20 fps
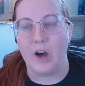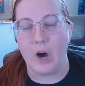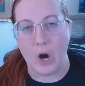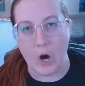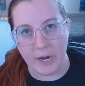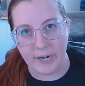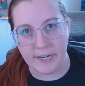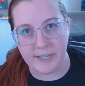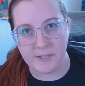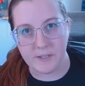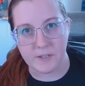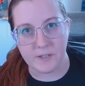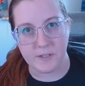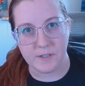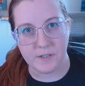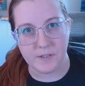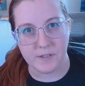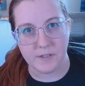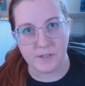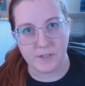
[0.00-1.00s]
Honest
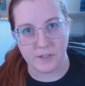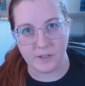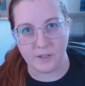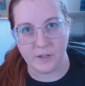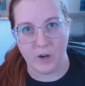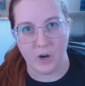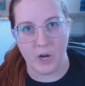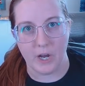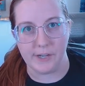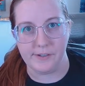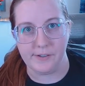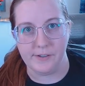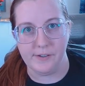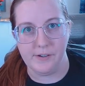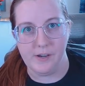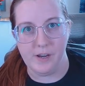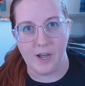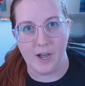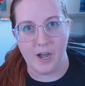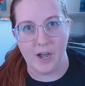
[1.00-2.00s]
to God,
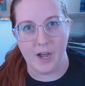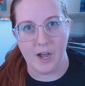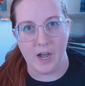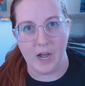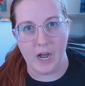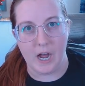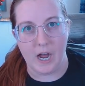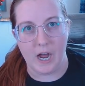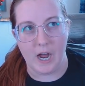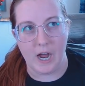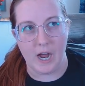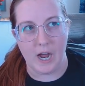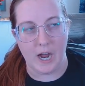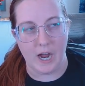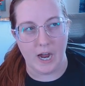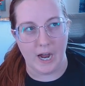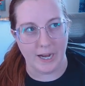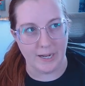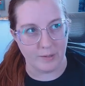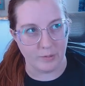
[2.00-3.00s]
I